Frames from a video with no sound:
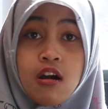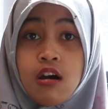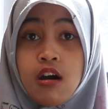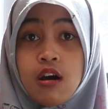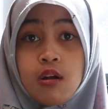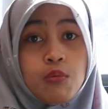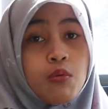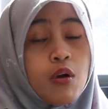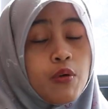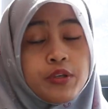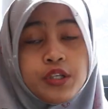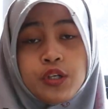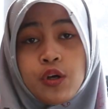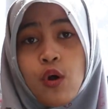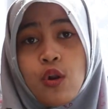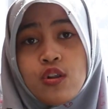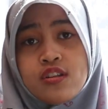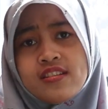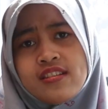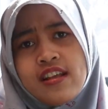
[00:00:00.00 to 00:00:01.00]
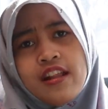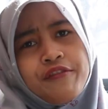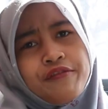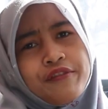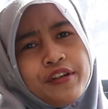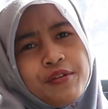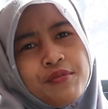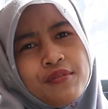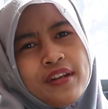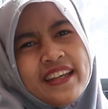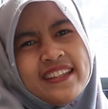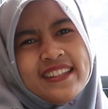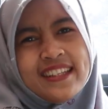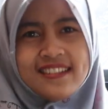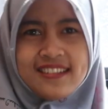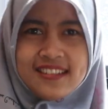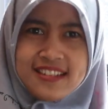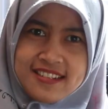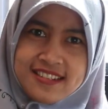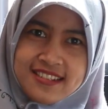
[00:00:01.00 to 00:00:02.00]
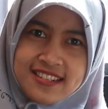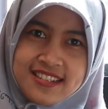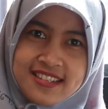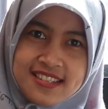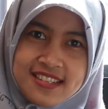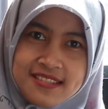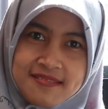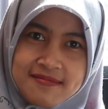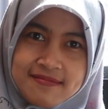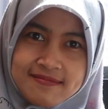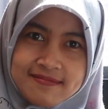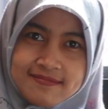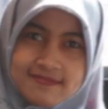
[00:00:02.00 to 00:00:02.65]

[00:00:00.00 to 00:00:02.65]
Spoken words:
or what we call self-regulated learners?